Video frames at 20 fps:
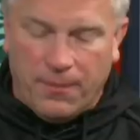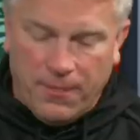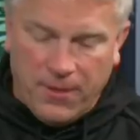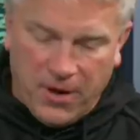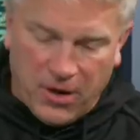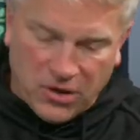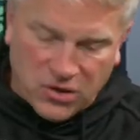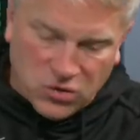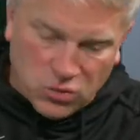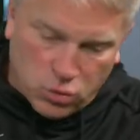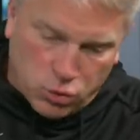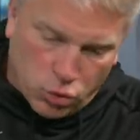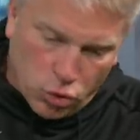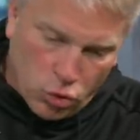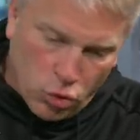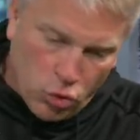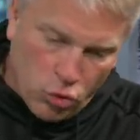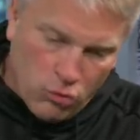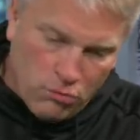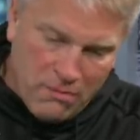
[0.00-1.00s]
There's
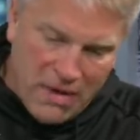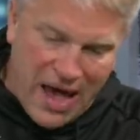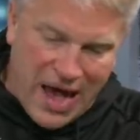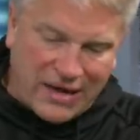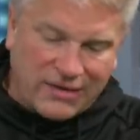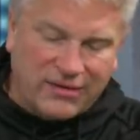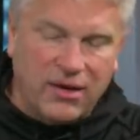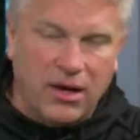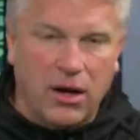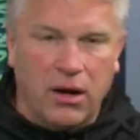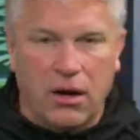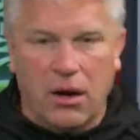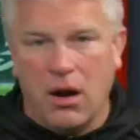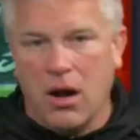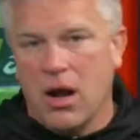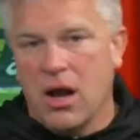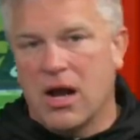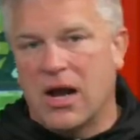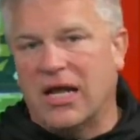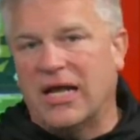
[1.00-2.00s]
room back there.
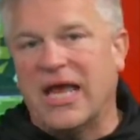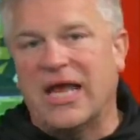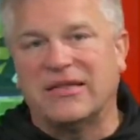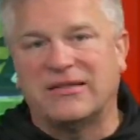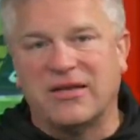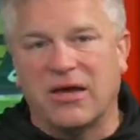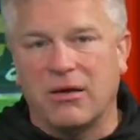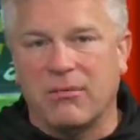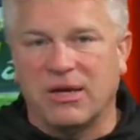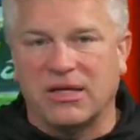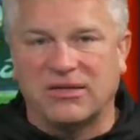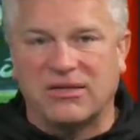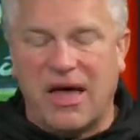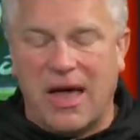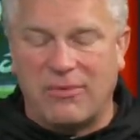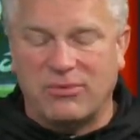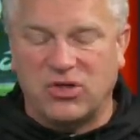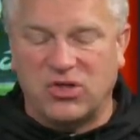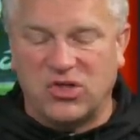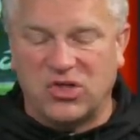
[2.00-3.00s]
And I can't tell you how many
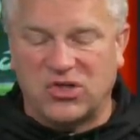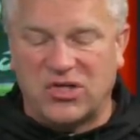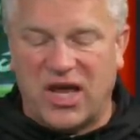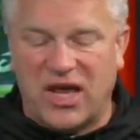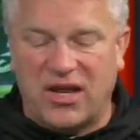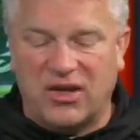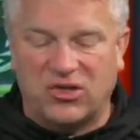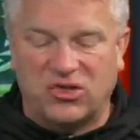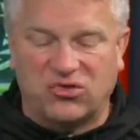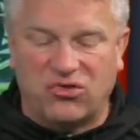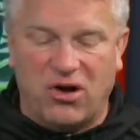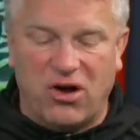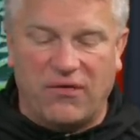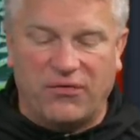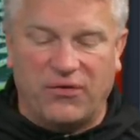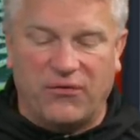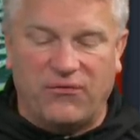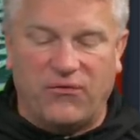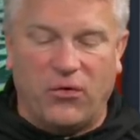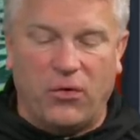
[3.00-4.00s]
times you just handed straight
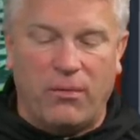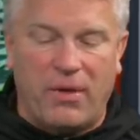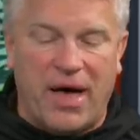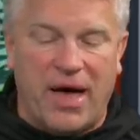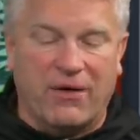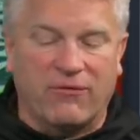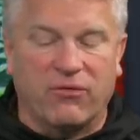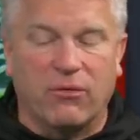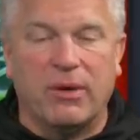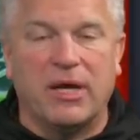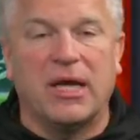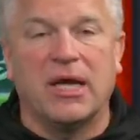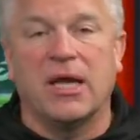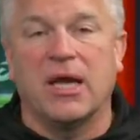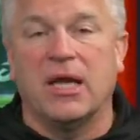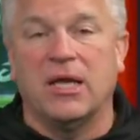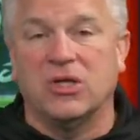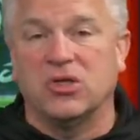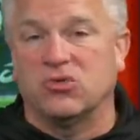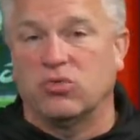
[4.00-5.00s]
off the fullback for me
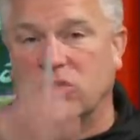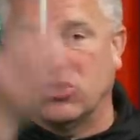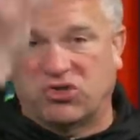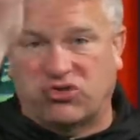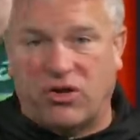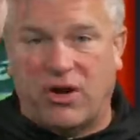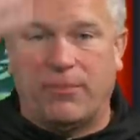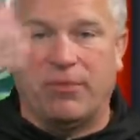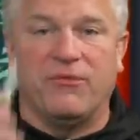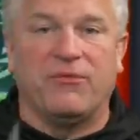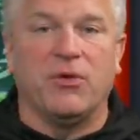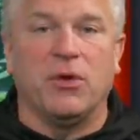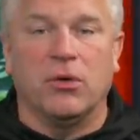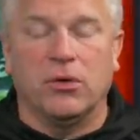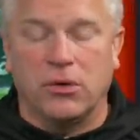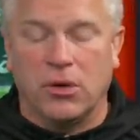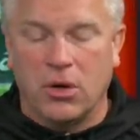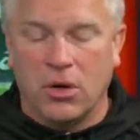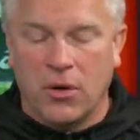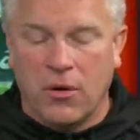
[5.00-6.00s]
and he just went straight up the
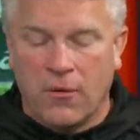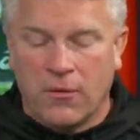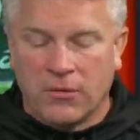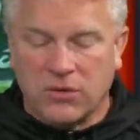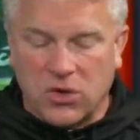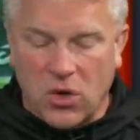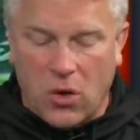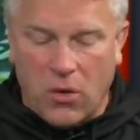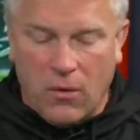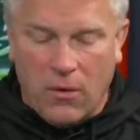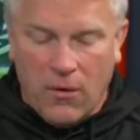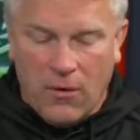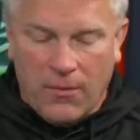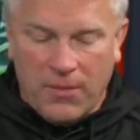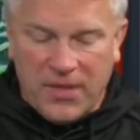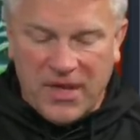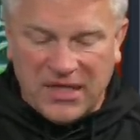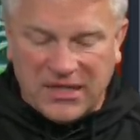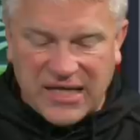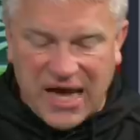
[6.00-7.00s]
field. So
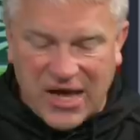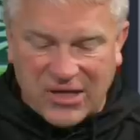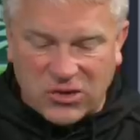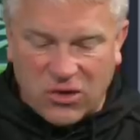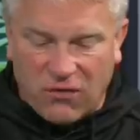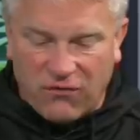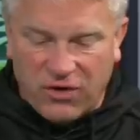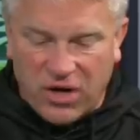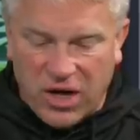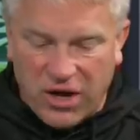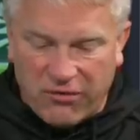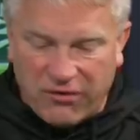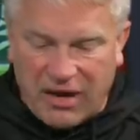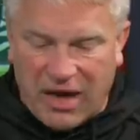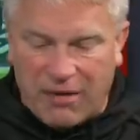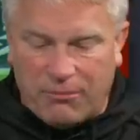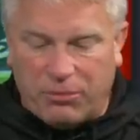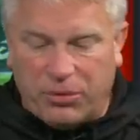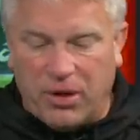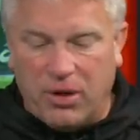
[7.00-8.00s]
these guys over here have
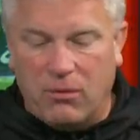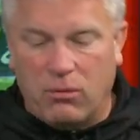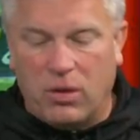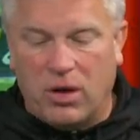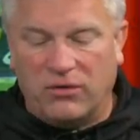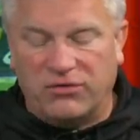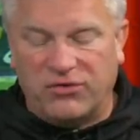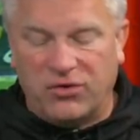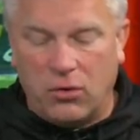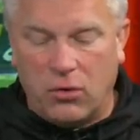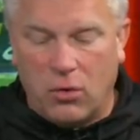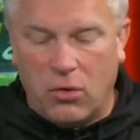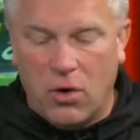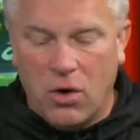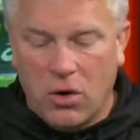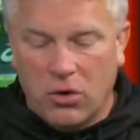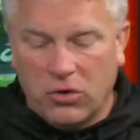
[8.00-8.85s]
got to play it well too.